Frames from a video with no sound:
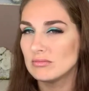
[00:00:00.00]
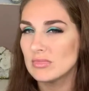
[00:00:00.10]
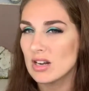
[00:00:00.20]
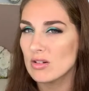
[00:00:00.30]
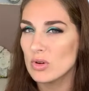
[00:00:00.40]

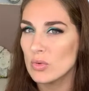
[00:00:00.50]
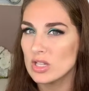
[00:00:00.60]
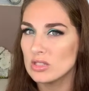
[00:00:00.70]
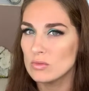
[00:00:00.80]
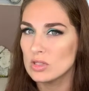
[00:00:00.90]
I don't know what
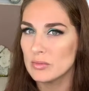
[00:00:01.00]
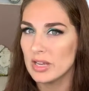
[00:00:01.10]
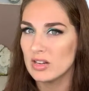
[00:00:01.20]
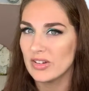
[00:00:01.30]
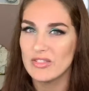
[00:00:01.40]
wetsuits are
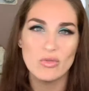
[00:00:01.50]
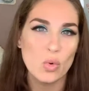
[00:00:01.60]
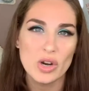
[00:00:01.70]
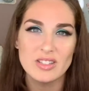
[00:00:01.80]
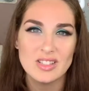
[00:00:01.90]
made of. I've
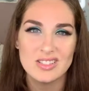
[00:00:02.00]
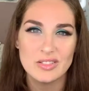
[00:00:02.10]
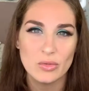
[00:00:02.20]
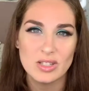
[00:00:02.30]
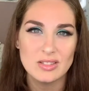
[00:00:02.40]
worn tons
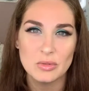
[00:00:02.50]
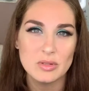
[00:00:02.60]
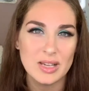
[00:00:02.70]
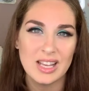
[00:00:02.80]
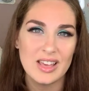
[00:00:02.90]
of wetsuits
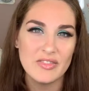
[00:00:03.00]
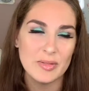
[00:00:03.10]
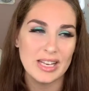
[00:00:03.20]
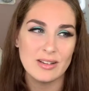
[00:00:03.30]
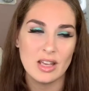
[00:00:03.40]
in my life,
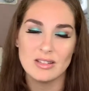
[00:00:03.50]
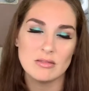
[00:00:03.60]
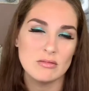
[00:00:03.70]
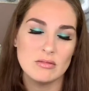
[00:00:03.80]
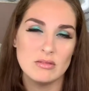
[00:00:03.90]
and I
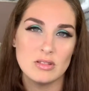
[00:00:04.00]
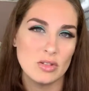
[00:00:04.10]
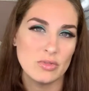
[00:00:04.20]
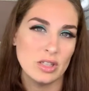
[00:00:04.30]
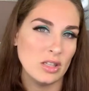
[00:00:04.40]

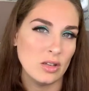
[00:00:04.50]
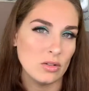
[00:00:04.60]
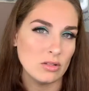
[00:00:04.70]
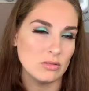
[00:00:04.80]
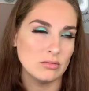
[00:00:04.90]
don't really
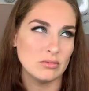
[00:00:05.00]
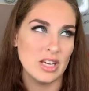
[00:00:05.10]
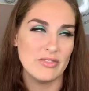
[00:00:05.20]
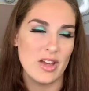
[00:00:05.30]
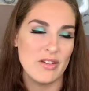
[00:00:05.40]
think
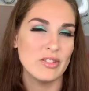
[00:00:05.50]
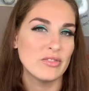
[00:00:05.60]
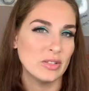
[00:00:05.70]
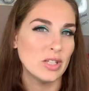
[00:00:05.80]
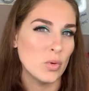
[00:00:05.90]
I've ever
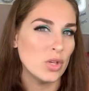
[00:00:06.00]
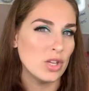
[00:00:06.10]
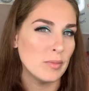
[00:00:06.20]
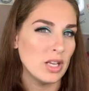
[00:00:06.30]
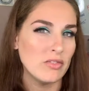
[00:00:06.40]
found out what
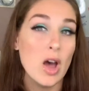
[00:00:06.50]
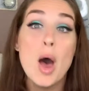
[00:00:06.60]
they're made of.